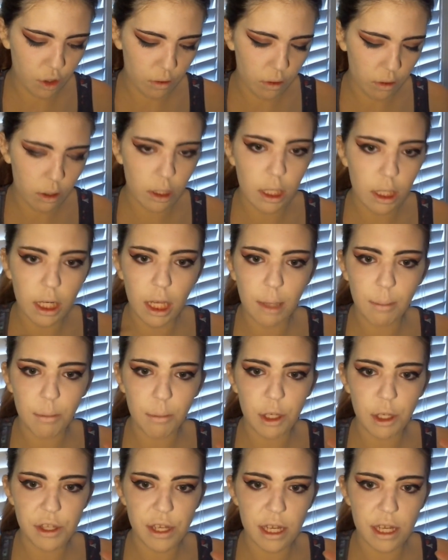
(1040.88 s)
know the name,
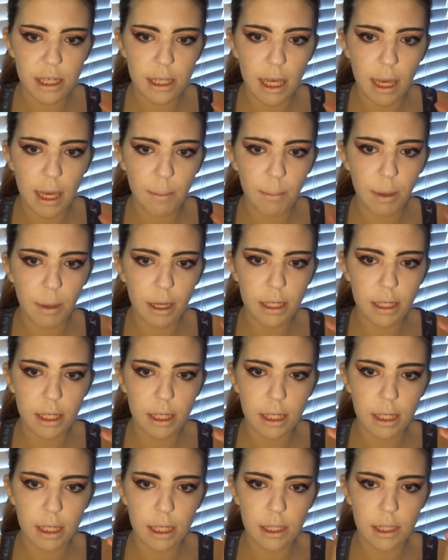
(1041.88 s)
does not say, but it
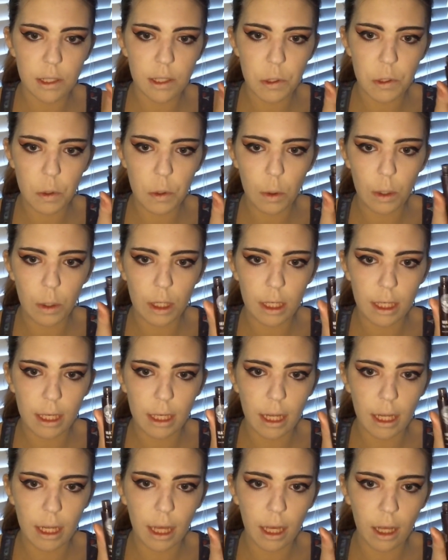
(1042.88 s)
has a skull on it,
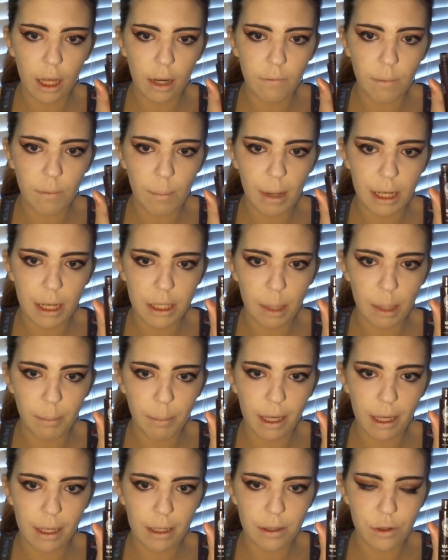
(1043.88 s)
and I got it from Hot
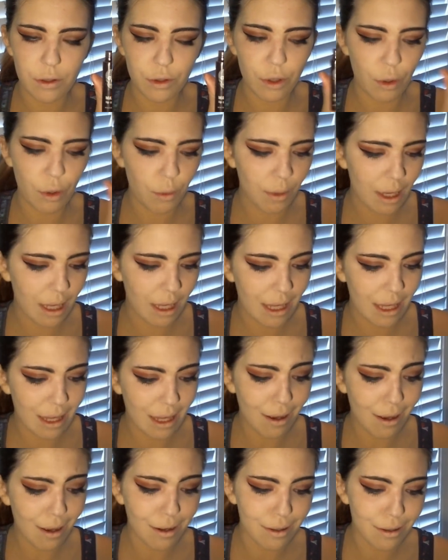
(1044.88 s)
Topic. So,
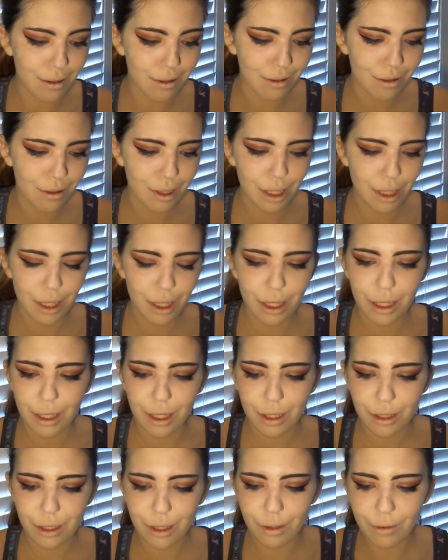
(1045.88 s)
yeah.
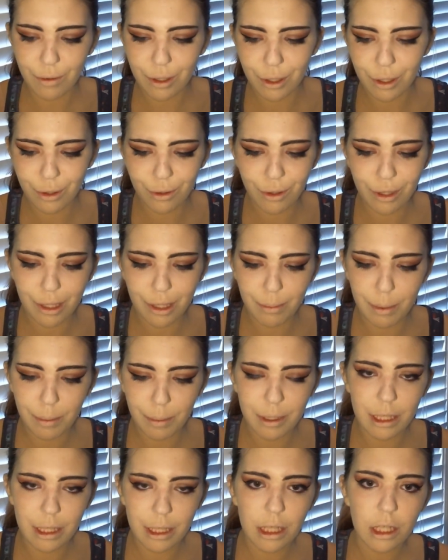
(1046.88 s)
So we're just going to be
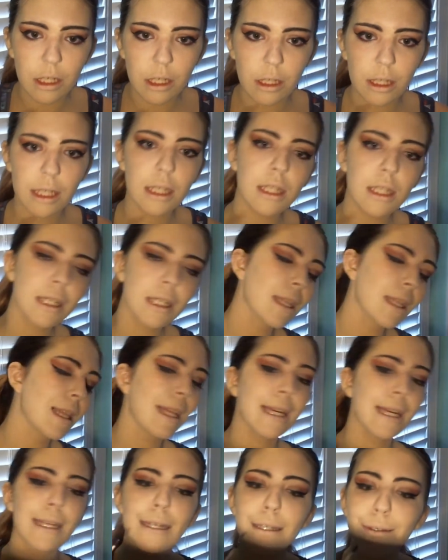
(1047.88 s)
putting on that
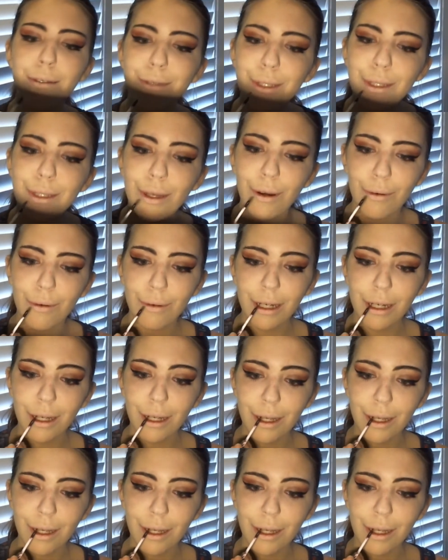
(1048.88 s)
like so.